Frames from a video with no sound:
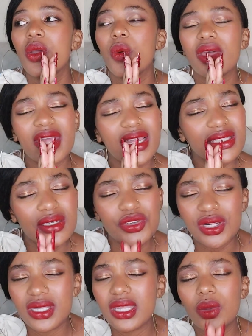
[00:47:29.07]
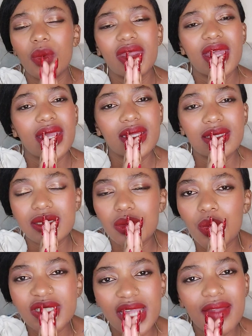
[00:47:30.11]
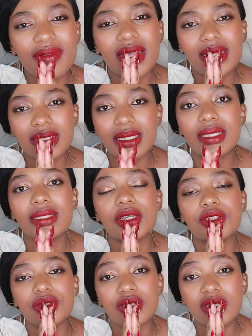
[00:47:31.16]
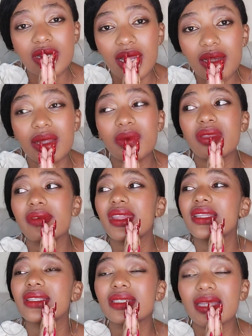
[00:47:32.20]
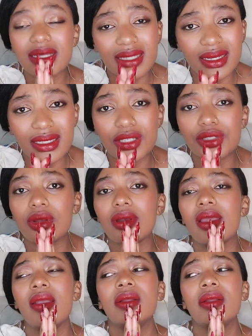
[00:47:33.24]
whether it's drinking, whether it's whatever it is that you're struggling with, whether it's sex addiction,